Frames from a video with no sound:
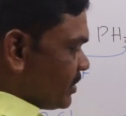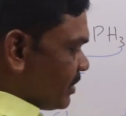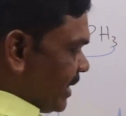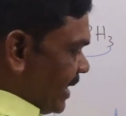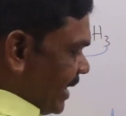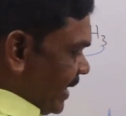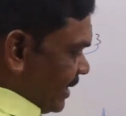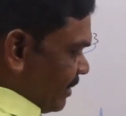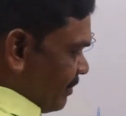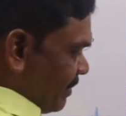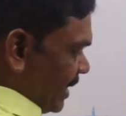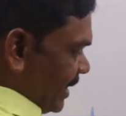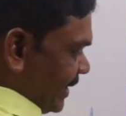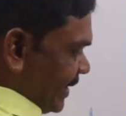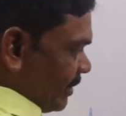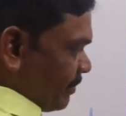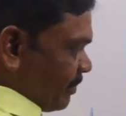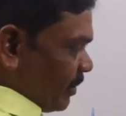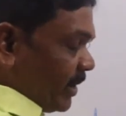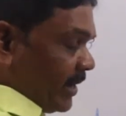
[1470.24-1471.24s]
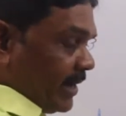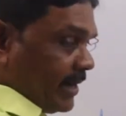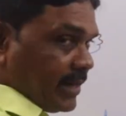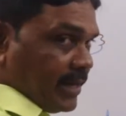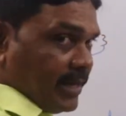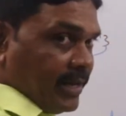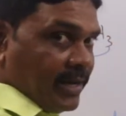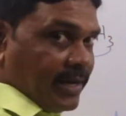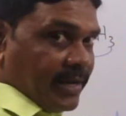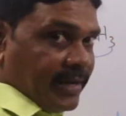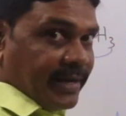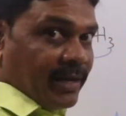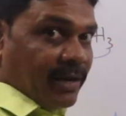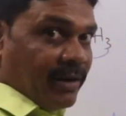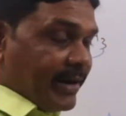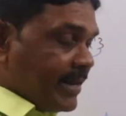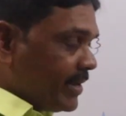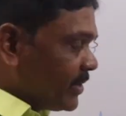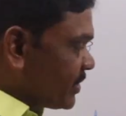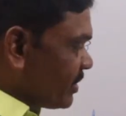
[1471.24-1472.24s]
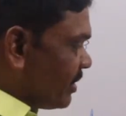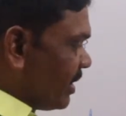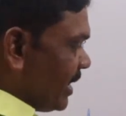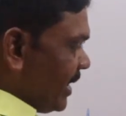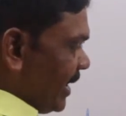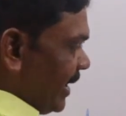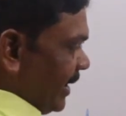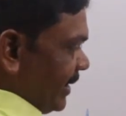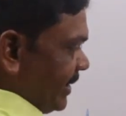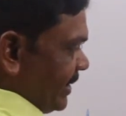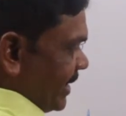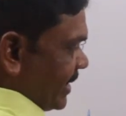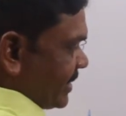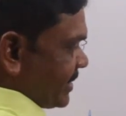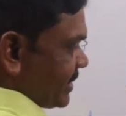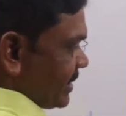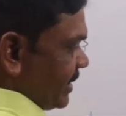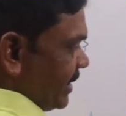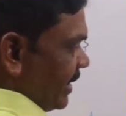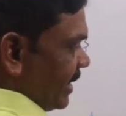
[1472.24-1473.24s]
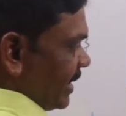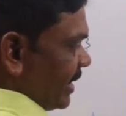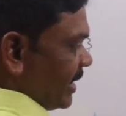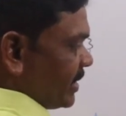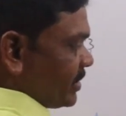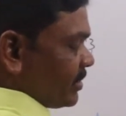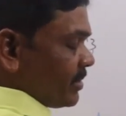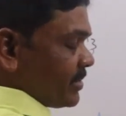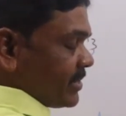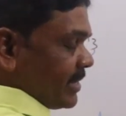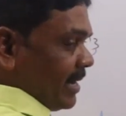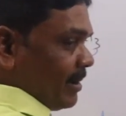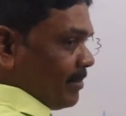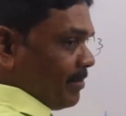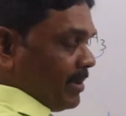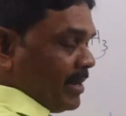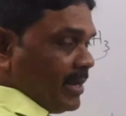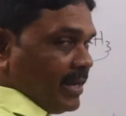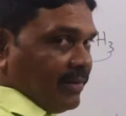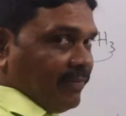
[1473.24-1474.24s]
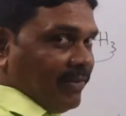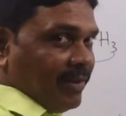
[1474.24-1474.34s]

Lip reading: write the melting point regarding solid. Yes, here also same.